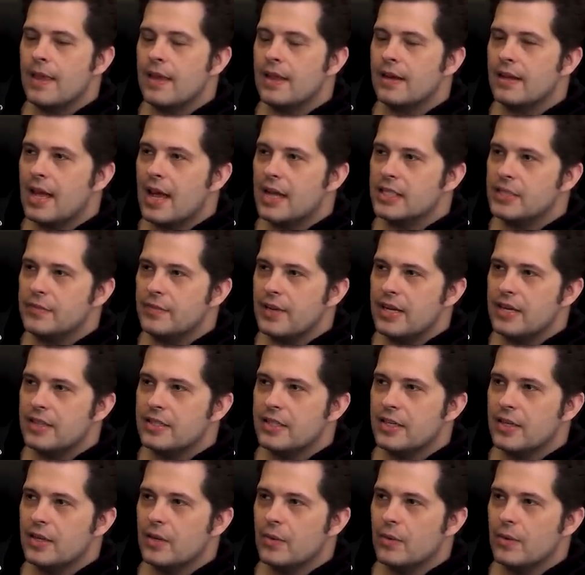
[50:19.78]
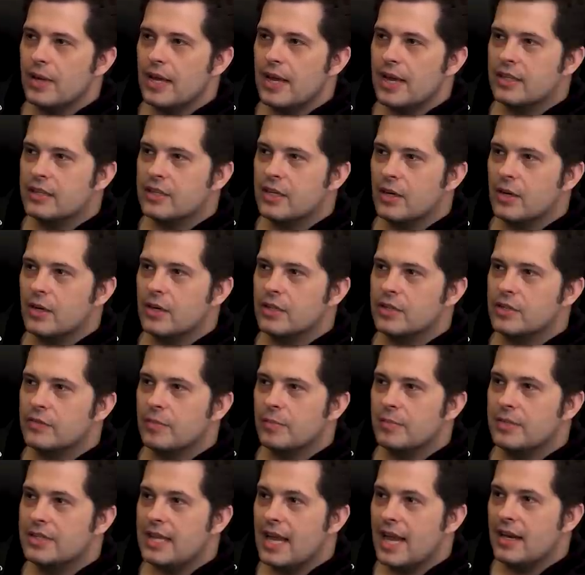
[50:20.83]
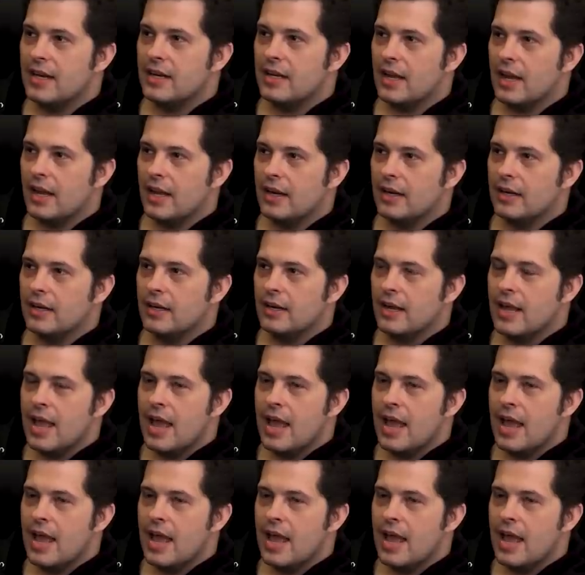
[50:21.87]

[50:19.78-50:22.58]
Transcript: in Castlevania 2, it turns from day to night.